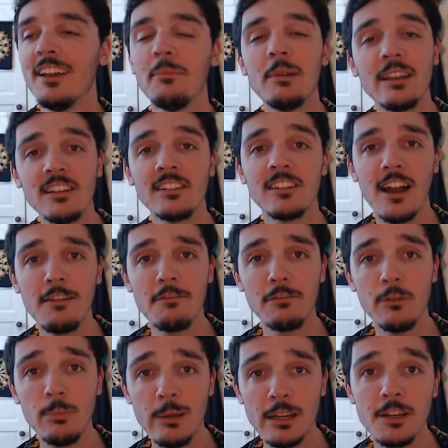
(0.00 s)
because God
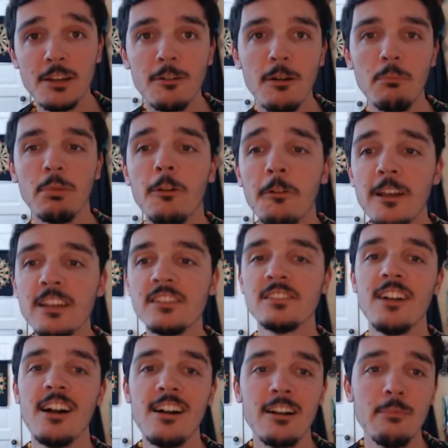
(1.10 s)
forbid your employees
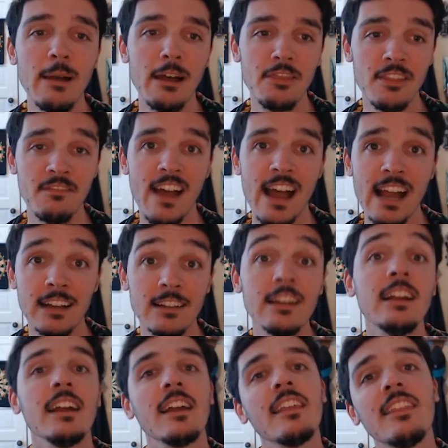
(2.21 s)
talk about the fact
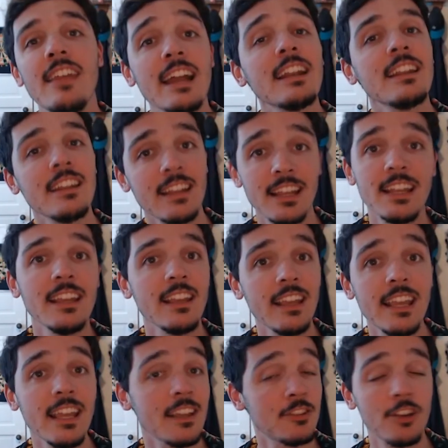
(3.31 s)
that
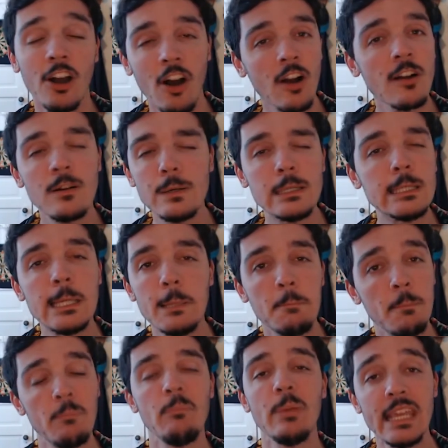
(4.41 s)
it's hard to
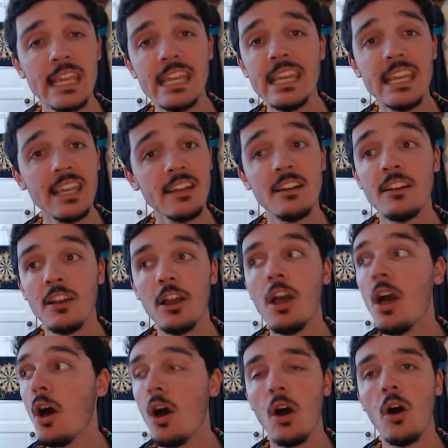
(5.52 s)
pee
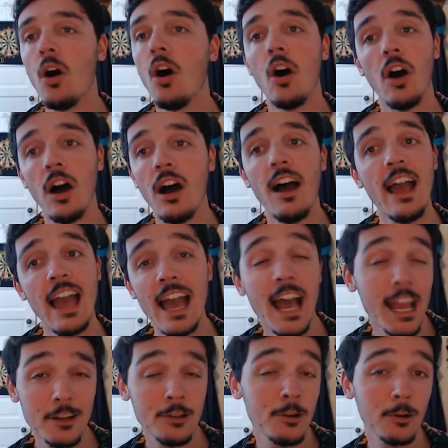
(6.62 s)

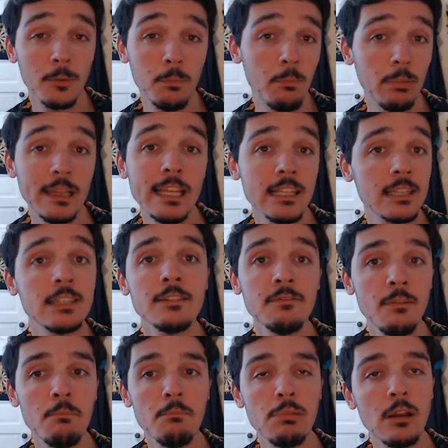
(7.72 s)
at your place of
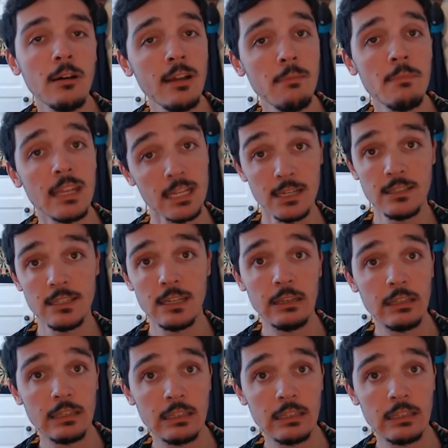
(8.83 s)
employment.